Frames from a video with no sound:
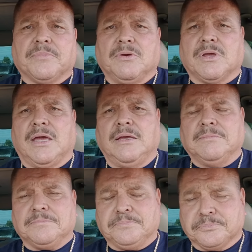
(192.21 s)
Okay,
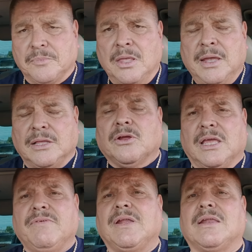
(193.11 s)
and they're
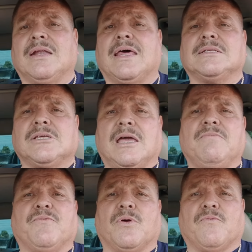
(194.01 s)
giving out a lot of time
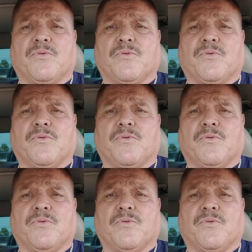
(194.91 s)
for